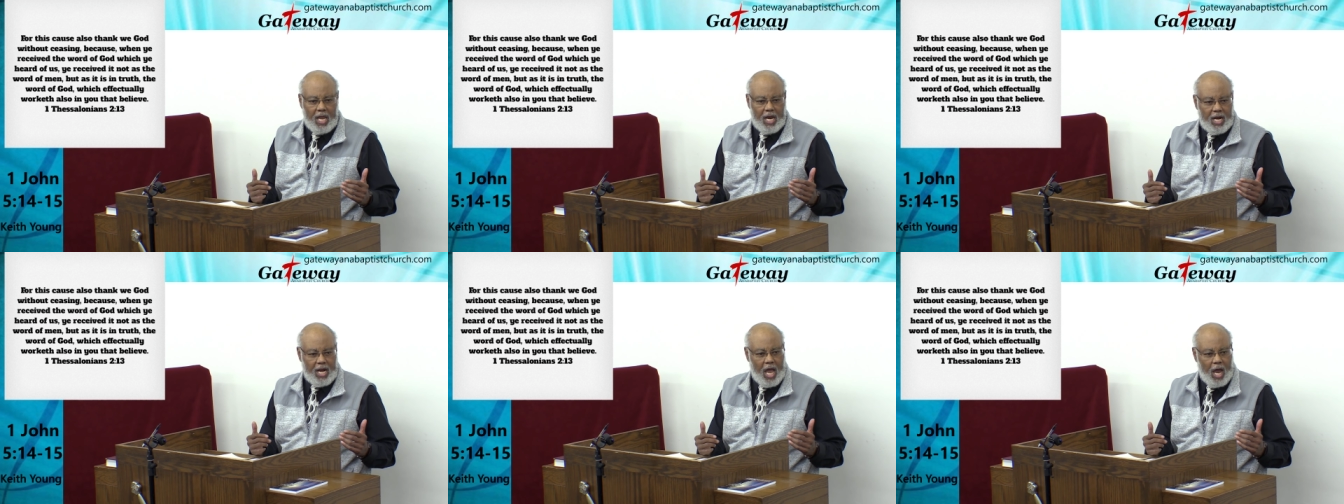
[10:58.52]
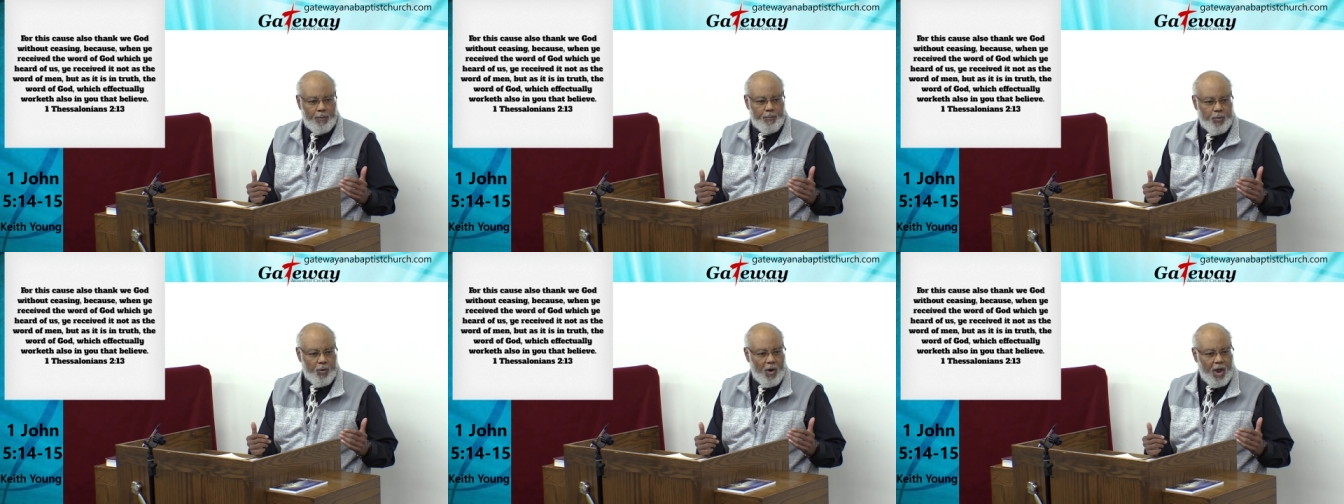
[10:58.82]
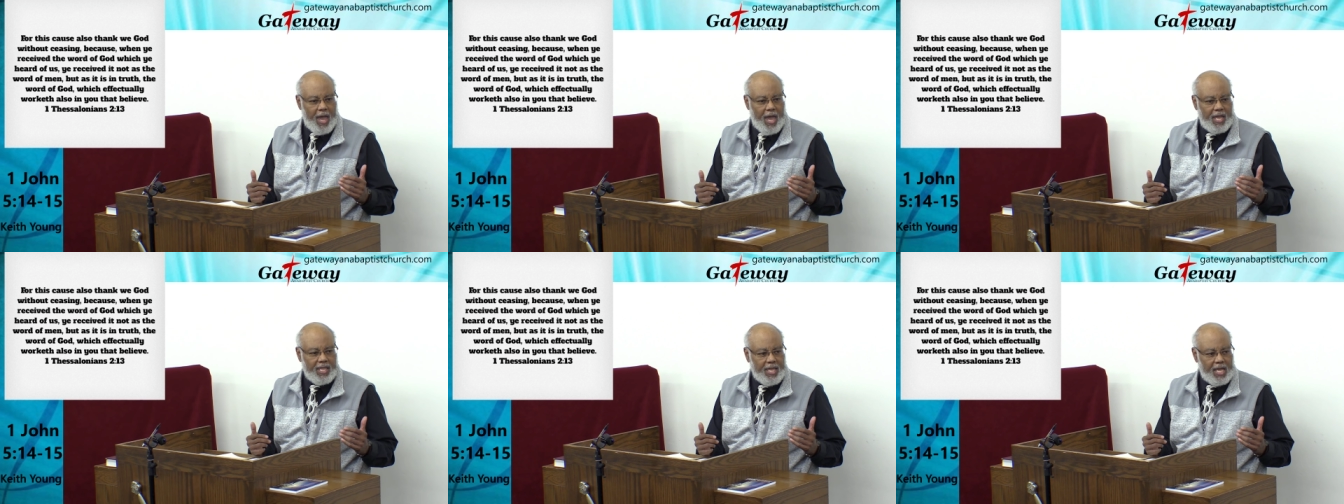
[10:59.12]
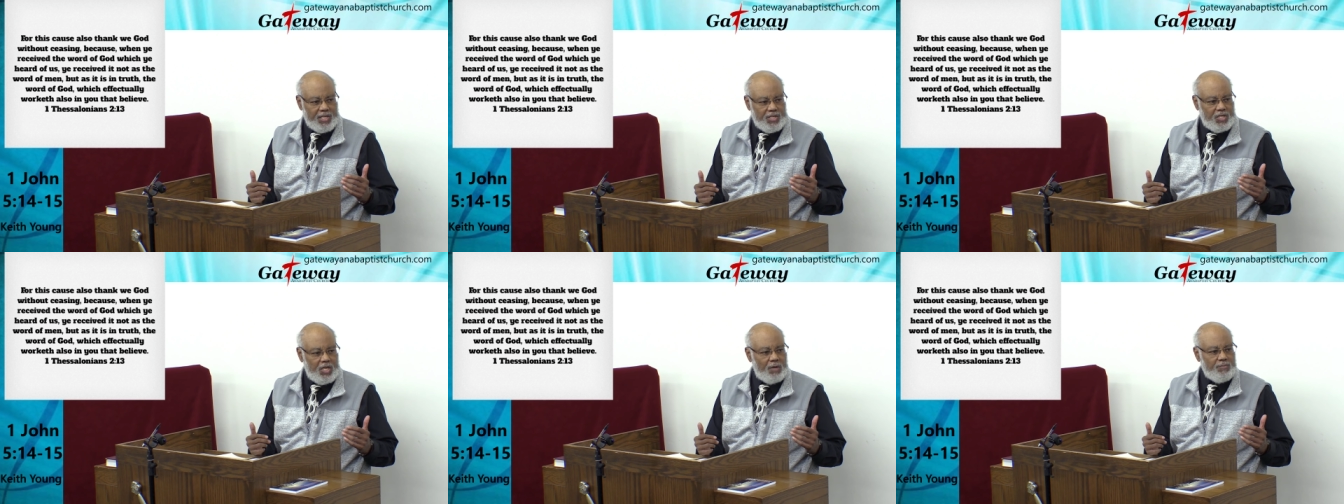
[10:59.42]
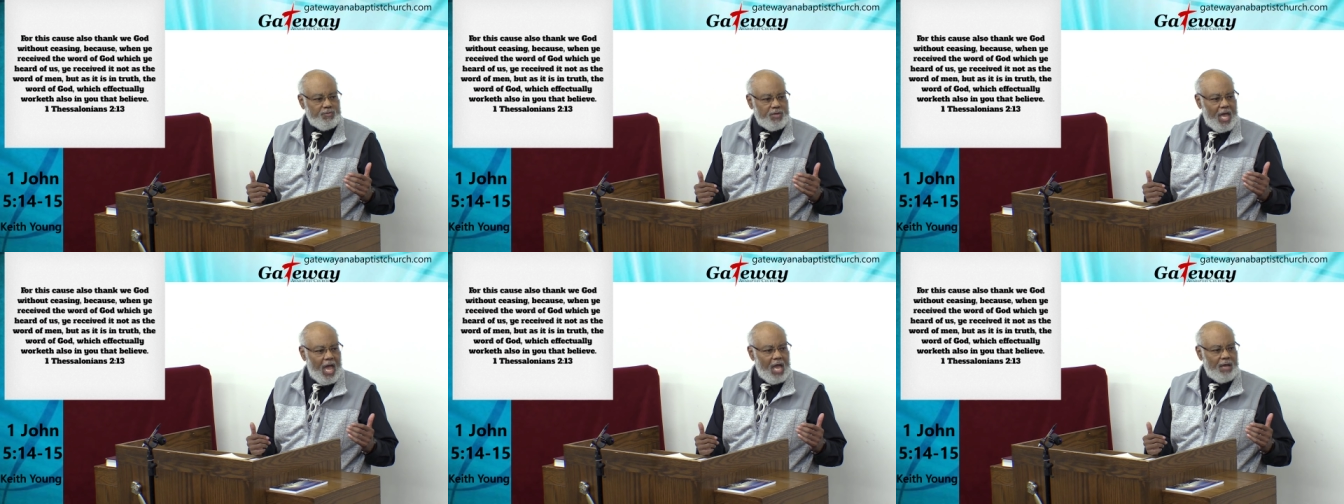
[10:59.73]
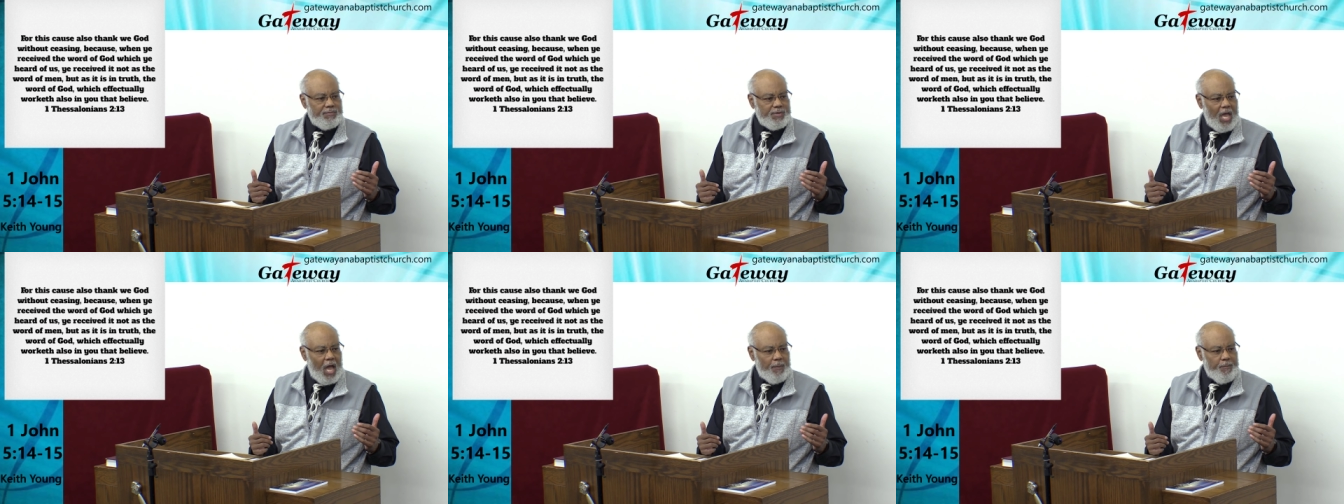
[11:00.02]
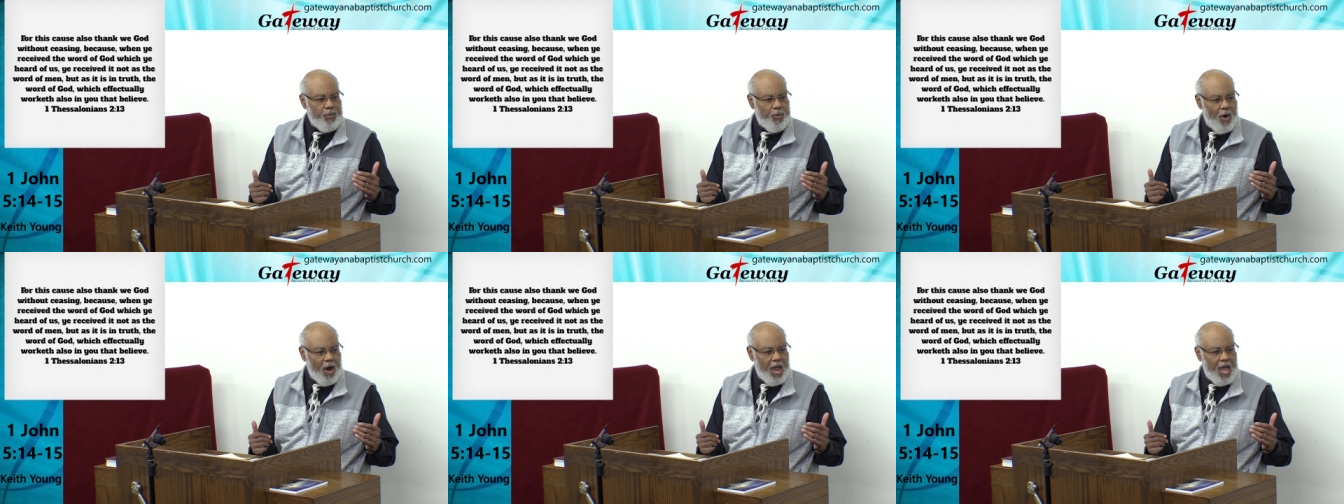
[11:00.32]
in our praying that sometimes
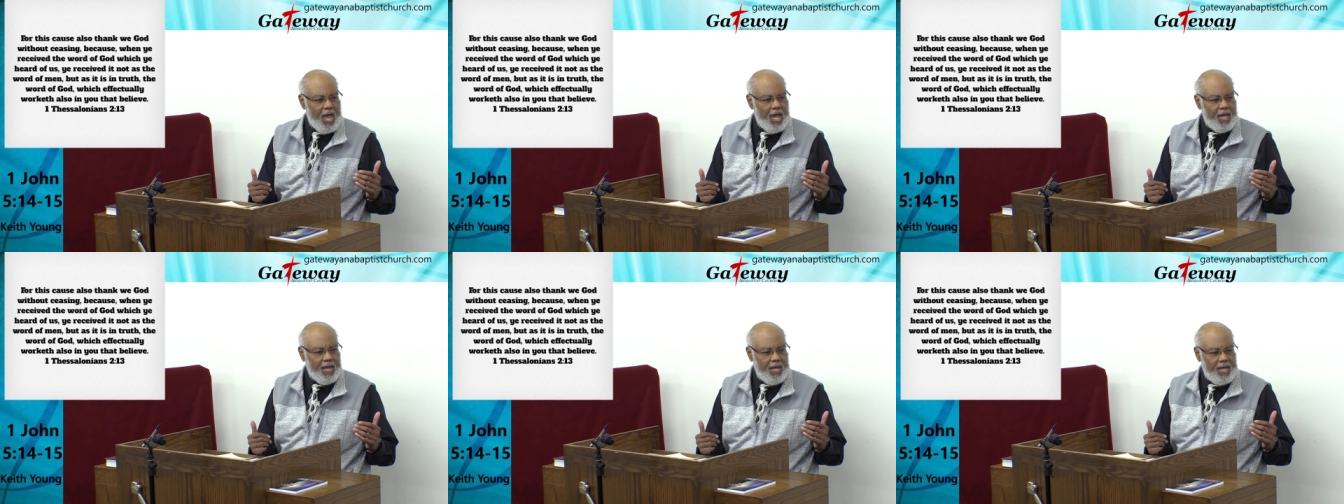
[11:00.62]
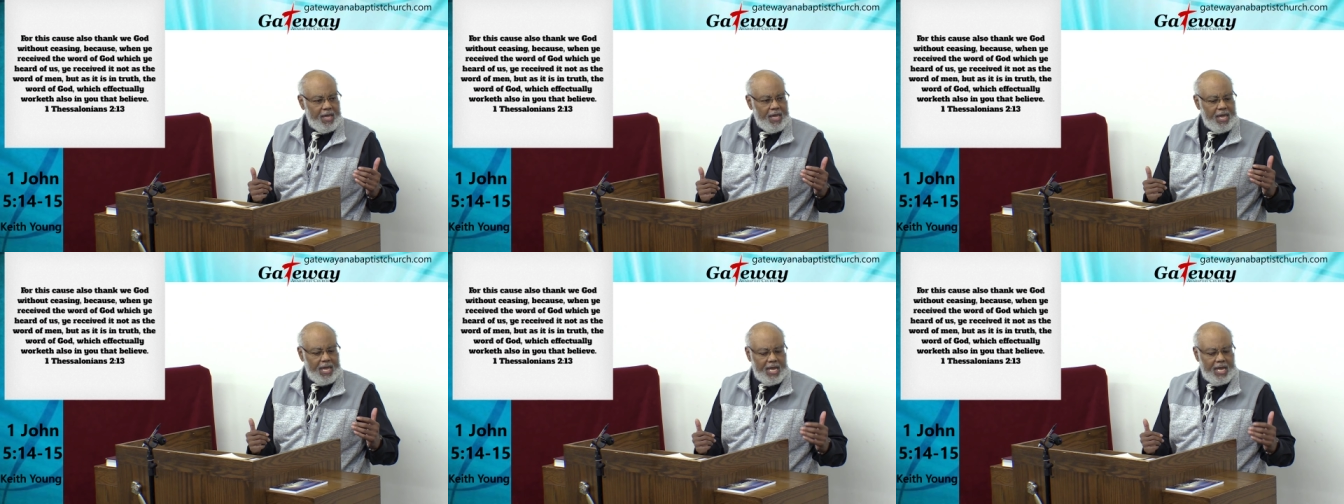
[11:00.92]
our praying